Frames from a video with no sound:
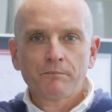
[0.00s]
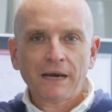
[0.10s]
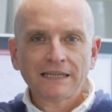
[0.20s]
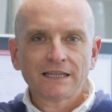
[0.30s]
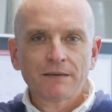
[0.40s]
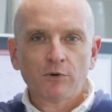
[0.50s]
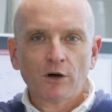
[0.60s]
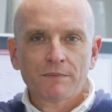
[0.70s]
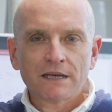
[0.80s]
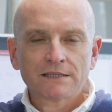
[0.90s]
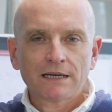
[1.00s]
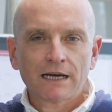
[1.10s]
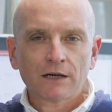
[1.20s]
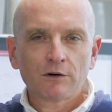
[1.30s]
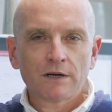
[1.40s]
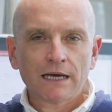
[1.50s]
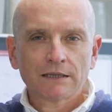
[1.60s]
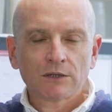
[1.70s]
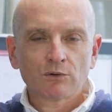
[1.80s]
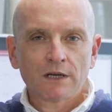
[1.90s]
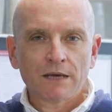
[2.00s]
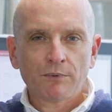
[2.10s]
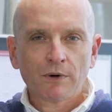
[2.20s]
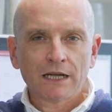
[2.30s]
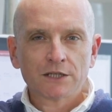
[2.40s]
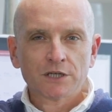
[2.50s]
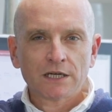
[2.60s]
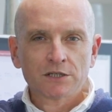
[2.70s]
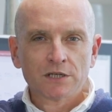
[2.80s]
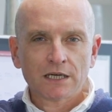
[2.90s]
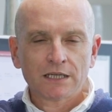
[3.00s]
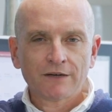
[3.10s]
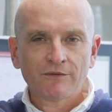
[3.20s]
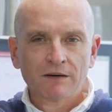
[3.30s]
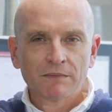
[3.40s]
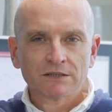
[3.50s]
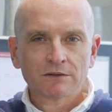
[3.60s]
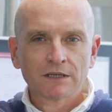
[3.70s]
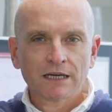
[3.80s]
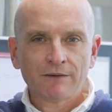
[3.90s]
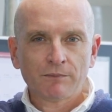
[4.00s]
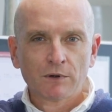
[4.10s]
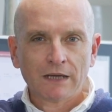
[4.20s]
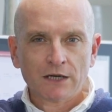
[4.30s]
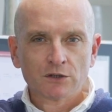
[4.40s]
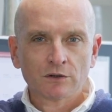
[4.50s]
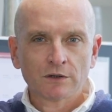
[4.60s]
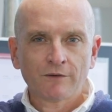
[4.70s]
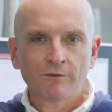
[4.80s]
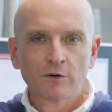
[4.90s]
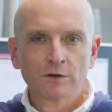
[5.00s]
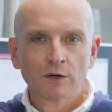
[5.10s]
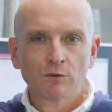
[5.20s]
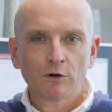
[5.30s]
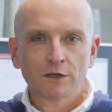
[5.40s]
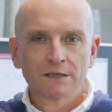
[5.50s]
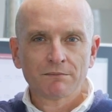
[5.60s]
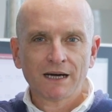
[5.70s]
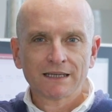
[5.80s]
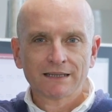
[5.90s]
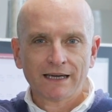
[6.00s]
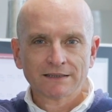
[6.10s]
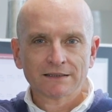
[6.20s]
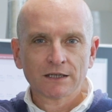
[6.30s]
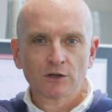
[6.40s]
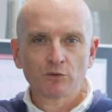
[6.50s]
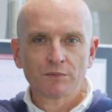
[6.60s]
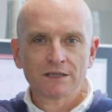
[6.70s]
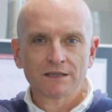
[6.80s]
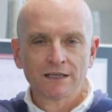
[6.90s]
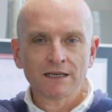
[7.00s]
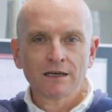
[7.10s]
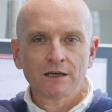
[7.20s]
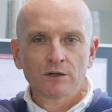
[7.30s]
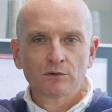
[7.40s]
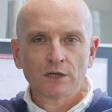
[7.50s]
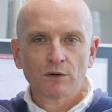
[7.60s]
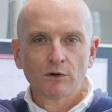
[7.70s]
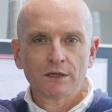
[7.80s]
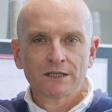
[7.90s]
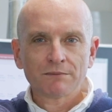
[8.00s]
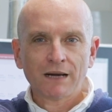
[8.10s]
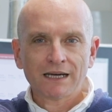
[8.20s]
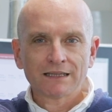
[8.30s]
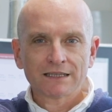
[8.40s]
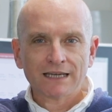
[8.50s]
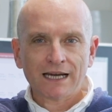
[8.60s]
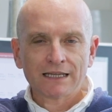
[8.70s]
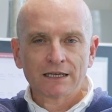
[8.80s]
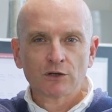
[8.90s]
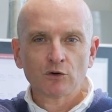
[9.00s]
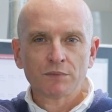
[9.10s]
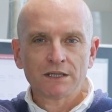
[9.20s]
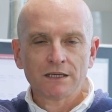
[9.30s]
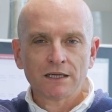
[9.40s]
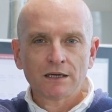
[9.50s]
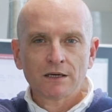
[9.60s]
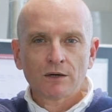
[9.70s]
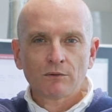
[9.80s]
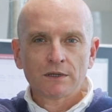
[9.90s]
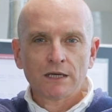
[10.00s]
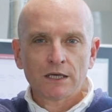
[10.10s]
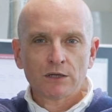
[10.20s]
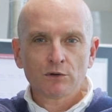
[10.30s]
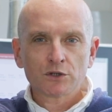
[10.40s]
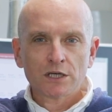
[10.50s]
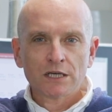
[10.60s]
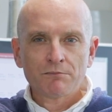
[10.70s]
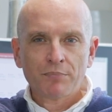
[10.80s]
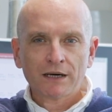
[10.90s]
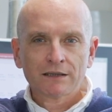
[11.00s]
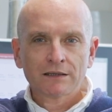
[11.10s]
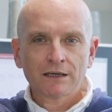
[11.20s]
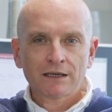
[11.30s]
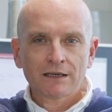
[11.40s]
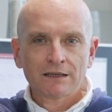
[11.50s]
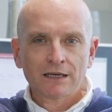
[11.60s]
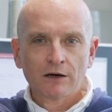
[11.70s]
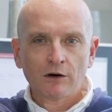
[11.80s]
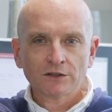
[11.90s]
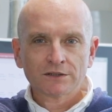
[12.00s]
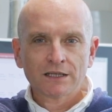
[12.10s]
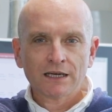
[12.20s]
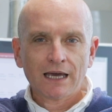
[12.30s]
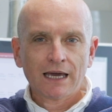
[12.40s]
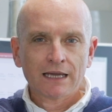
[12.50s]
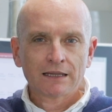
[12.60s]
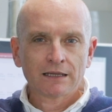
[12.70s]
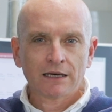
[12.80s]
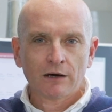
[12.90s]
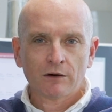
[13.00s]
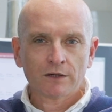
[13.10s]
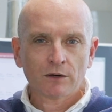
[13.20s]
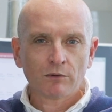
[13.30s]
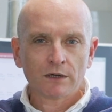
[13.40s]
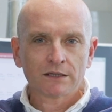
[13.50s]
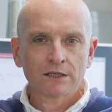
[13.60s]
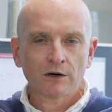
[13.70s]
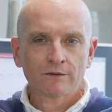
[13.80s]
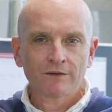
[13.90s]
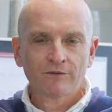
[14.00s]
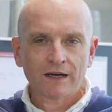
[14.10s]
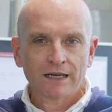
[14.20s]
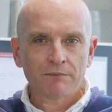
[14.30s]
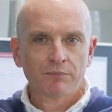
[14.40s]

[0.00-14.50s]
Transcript: PAT deployments are connected to an epochal change in the pharmaceutical production, from the quality by test, QbD, to the quality by design, QbD, with a huge impact in the cost and on the quality of the final